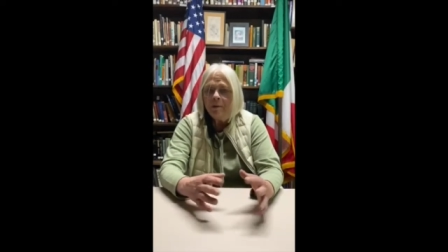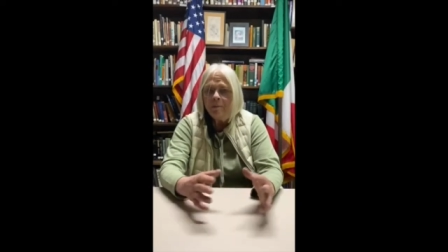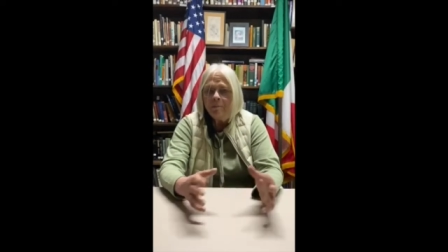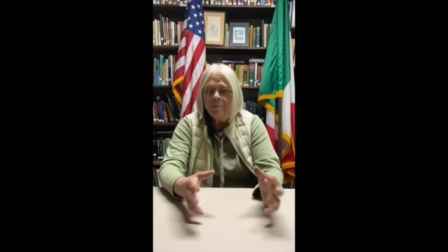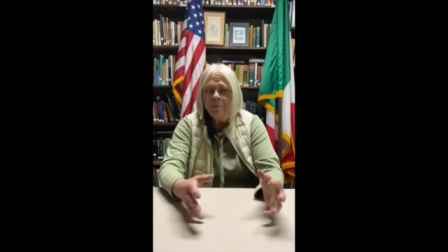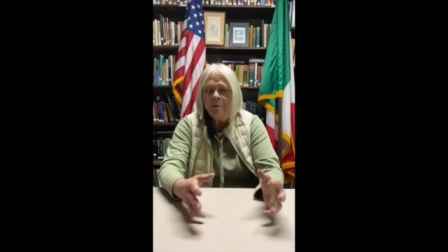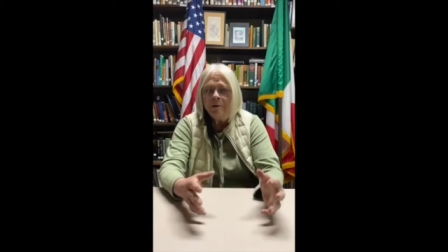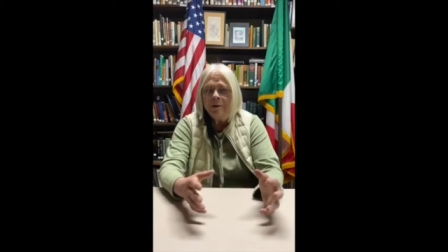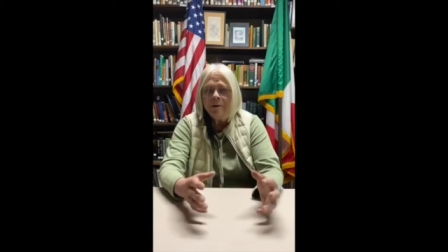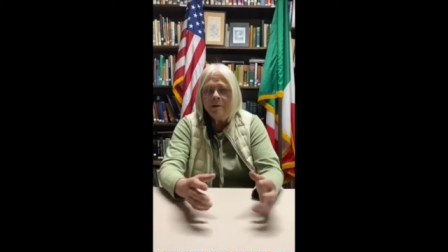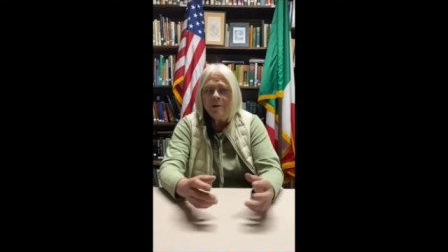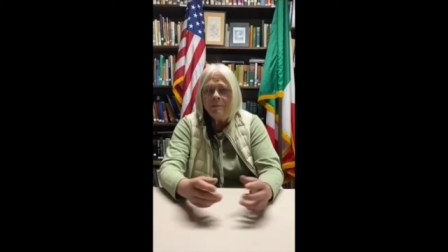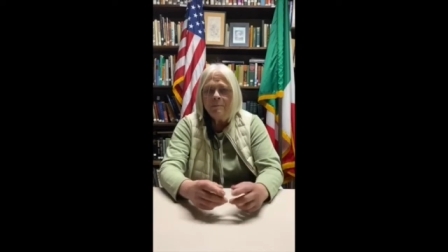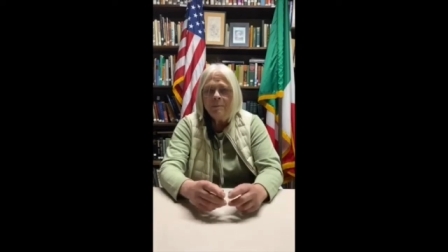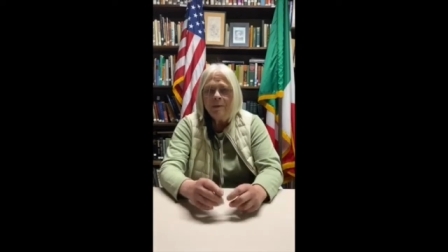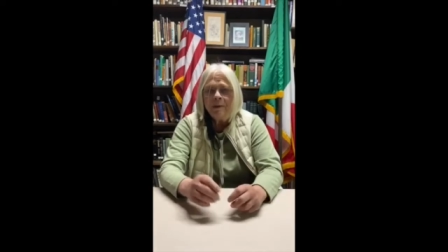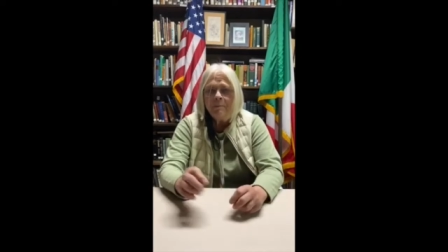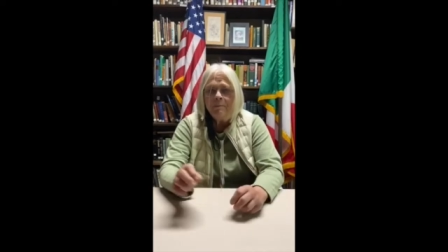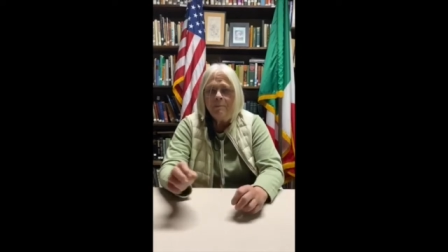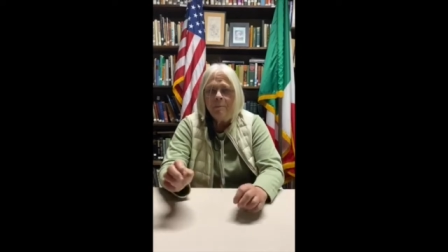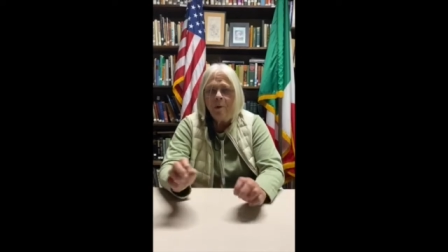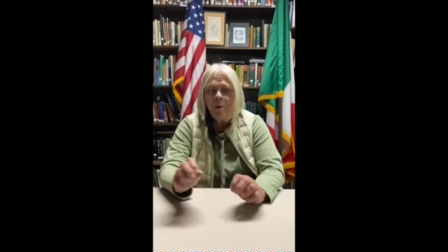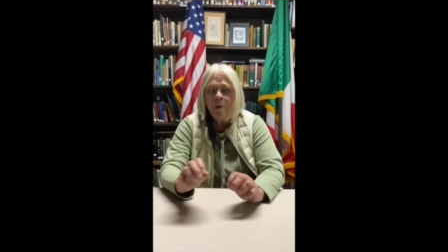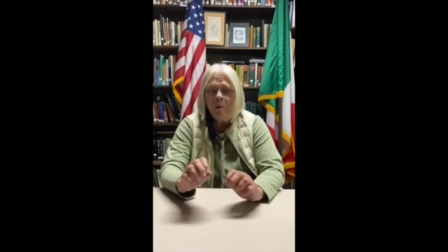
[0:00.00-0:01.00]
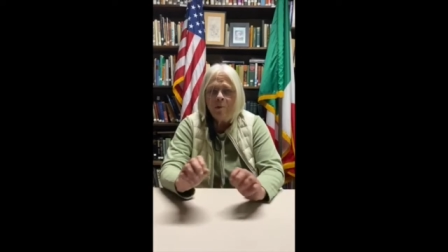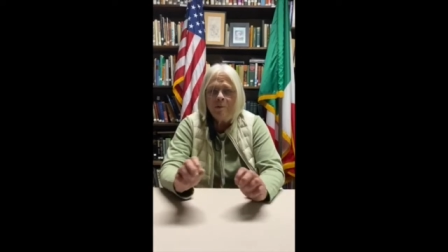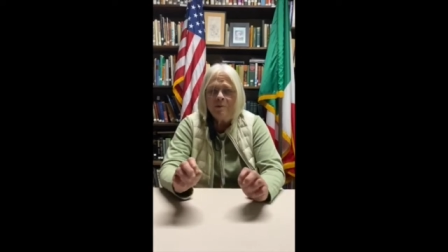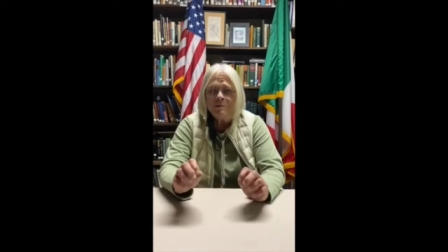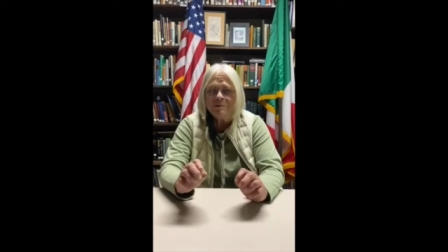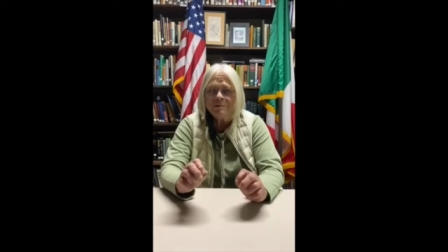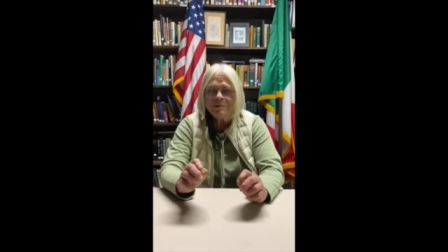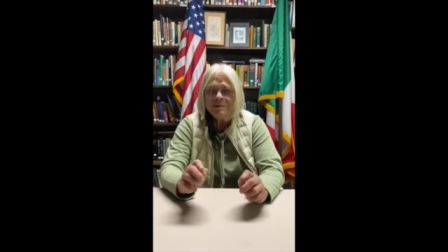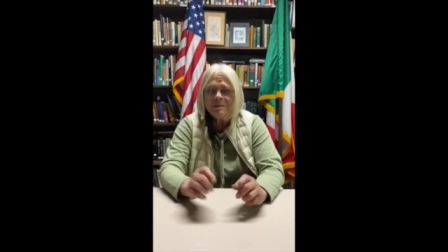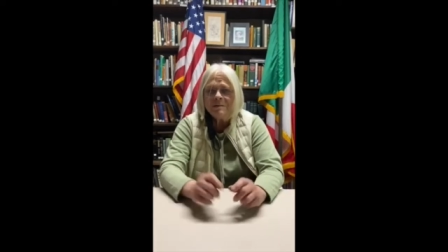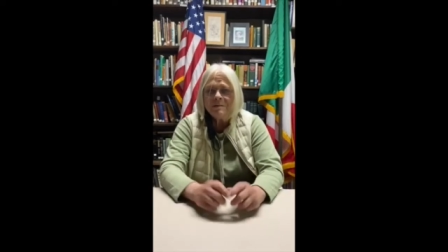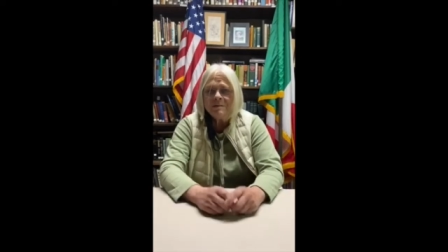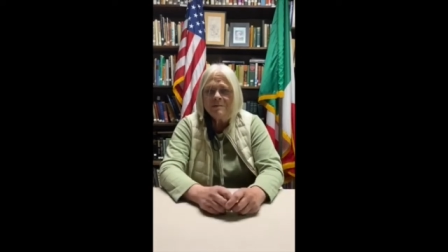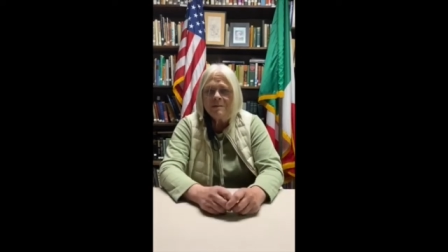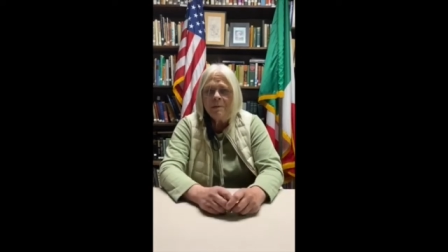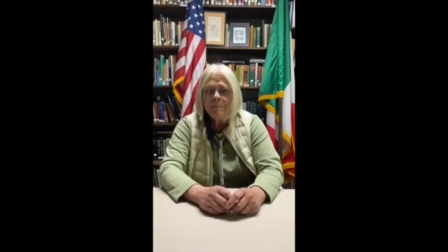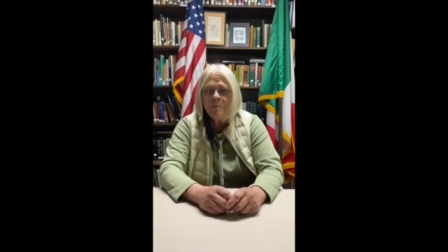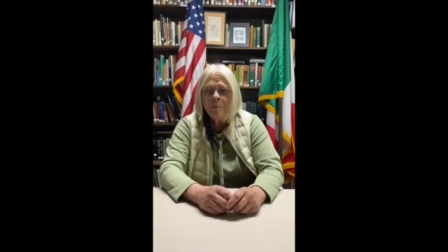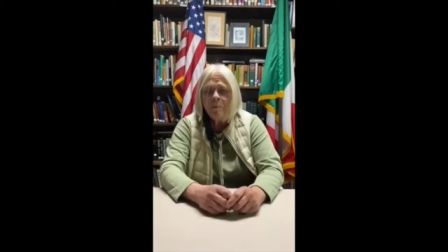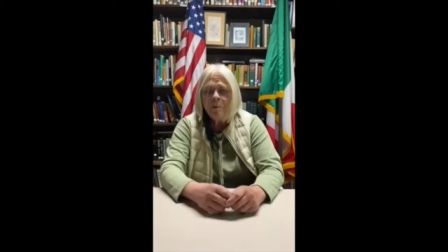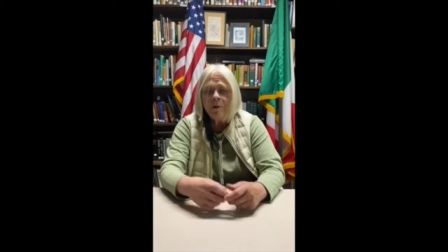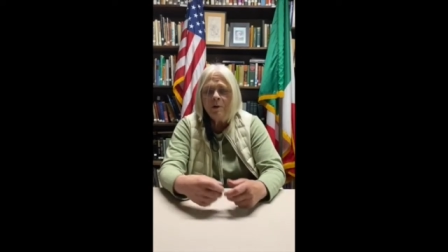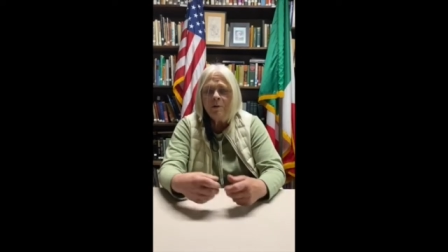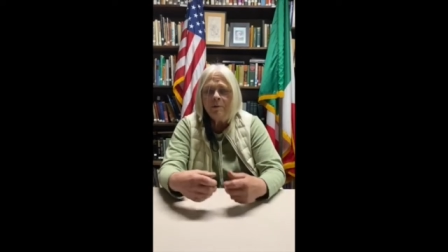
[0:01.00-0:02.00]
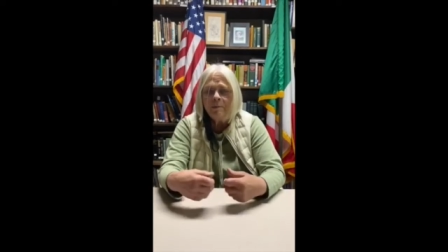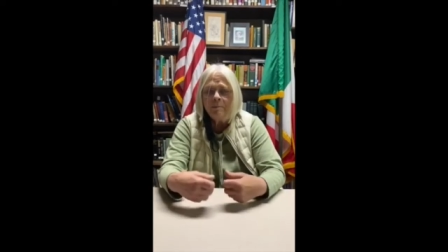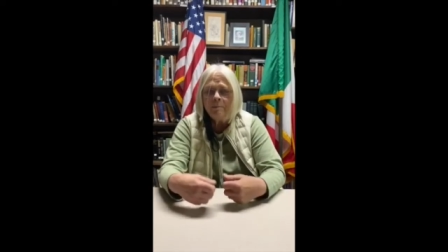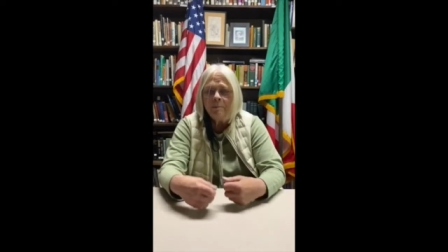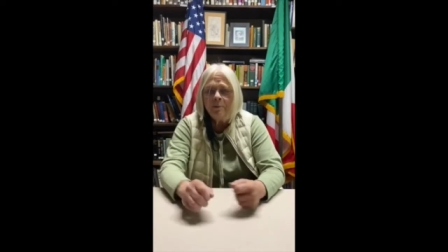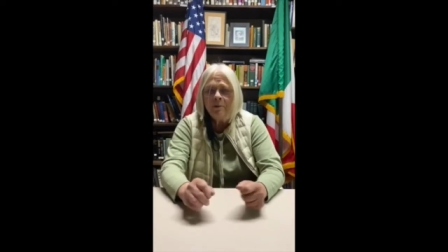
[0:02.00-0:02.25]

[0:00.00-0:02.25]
put it in a big bowl and drizzle some water and